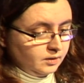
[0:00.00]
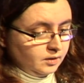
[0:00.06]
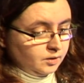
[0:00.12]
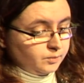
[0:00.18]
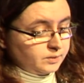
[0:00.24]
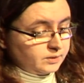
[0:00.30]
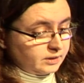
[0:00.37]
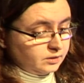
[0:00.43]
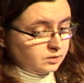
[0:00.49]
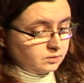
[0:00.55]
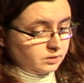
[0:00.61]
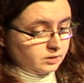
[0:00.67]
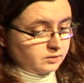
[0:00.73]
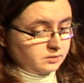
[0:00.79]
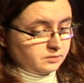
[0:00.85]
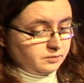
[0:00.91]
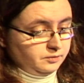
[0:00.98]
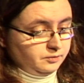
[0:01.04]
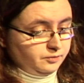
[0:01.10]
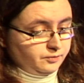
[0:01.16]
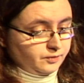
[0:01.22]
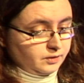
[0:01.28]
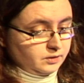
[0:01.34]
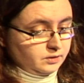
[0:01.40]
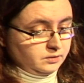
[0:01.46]
We thank you a lot
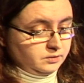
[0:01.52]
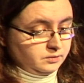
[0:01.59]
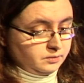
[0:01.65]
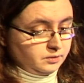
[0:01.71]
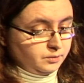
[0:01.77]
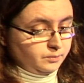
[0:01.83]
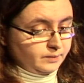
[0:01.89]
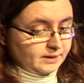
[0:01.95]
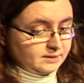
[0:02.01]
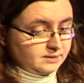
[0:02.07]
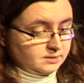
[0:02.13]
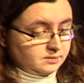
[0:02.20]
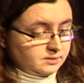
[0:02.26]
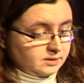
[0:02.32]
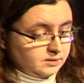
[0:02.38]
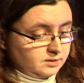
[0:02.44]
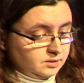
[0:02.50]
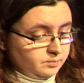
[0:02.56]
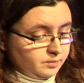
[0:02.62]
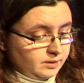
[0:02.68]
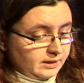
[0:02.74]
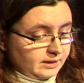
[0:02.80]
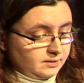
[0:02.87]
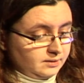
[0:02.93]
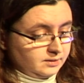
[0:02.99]
for the wise, sensible
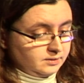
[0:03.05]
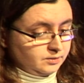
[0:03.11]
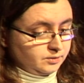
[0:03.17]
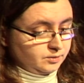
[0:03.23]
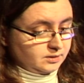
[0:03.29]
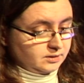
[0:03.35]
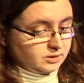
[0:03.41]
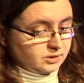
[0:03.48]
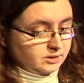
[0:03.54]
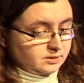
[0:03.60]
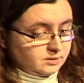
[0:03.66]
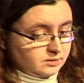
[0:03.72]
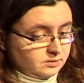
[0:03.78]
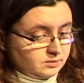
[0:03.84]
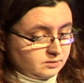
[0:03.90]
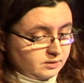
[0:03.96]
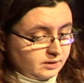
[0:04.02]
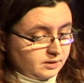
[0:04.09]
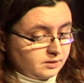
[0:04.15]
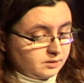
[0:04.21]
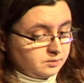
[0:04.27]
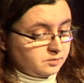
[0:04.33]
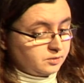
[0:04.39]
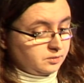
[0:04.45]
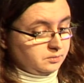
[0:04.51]
guidelines you suggested.
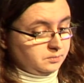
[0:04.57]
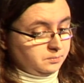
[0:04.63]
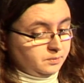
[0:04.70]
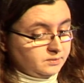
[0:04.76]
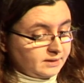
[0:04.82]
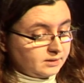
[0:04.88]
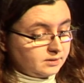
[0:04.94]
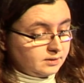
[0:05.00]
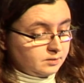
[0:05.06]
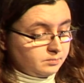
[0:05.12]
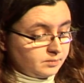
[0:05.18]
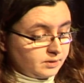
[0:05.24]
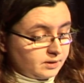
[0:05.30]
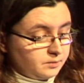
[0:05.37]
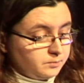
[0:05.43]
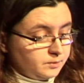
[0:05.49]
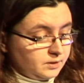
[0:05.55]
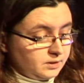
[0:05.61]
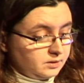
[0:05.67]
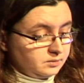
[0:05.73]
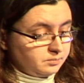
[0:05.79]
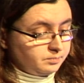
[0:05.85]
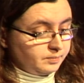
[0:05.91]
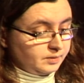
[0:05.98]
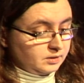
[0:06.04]
And so we read them and we
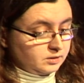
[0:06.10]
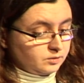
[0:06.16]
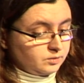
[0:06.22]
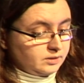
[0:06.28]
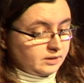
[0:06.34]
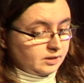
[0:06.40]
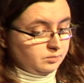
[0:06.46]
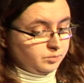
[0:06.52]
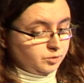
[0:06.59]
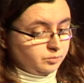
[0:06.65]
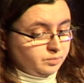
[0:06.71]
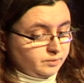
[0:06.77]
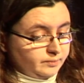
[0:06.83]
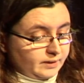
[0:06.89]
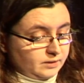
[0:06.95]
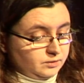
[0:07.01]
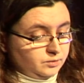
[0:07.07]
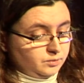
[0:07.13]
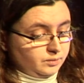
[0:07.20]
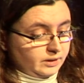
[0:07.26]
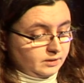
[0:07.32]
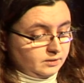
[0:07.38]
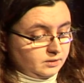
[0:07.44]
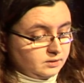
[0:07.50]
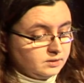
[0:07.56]
built on them to provide
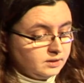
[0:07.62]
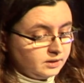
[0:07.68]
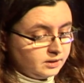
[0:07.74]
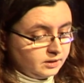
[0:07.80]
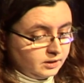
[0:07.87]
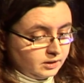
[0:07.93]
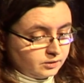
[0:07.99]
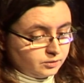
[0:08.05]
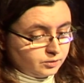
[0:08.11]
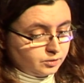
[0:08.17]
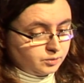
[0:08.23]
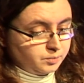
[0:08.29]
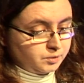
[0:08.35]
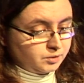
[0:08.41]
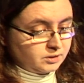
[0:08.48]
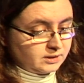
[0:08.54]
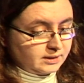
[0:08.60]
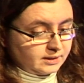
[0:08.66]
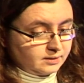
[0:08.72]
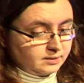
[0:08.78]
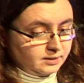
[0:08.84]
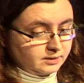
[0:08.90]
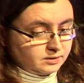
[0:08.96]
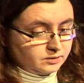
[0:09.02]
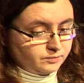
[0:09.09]
together the community
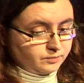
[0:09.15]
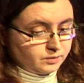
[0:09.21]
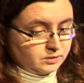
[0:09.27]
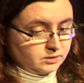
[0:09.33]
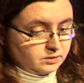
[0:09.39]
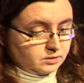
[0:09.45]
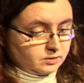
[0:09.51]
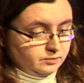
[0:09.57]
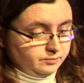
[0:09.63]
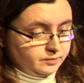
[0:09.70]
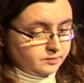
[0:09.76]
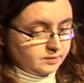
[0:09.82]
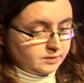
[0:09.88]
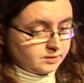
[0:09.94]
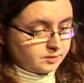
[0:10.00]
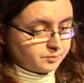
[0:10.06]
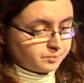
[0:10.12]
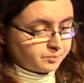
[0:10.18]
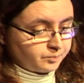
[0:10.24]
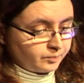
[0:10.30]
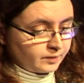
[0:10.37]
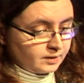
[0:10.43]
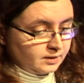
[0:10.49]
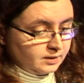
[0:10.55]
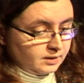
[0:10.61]
guidelines for this conference.
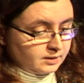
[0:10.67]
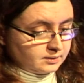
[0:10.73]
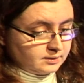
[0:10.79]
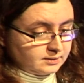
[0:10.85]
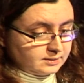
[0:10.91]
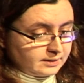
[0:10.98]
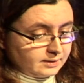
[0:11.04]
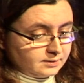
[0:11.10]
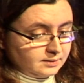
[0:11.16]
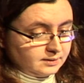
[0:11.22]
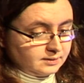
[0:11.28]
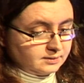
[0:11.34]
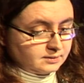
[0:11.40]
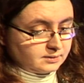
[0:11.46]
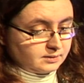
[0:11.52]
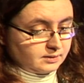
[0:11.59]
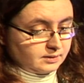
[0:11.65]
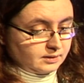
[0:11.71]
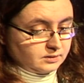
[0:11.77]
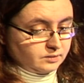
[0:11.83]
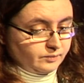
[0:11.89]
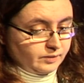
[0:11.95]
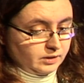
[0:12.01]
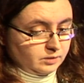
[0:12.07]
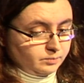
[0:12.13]
These guidelines are
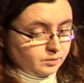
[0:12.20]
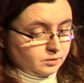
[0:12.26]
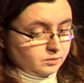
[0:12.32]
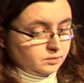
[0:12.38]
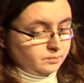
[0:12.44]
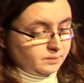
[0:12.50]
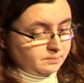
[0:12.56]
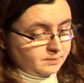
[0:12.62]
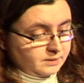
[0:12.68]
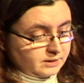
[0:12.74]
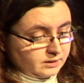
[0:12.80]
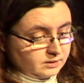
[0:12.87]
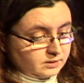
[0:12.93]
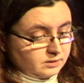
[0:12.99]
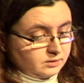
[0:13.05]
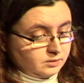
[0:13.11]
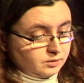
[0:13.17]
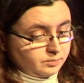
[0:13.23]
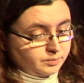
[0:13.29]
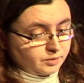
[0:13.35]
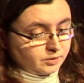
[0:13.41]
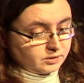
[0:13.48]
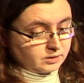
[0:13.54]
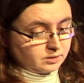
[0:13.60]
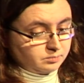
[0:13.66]
available on the website and in the
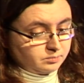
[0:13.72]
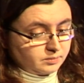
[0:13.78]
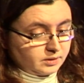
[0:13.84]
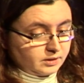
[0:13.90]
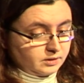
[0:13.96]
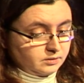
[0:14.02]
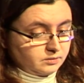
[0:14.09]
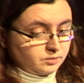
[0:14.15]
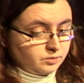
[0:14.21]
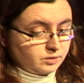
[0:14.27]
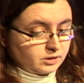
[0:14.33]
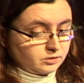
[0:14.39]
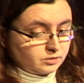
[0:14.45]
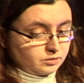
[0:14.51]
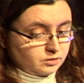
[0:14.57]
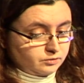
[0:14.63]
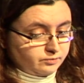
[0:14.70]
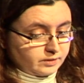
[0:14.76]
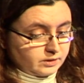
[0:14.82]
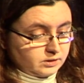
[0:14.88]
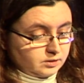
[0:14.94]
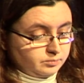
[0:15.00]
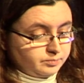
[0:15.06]
program, and you can also find them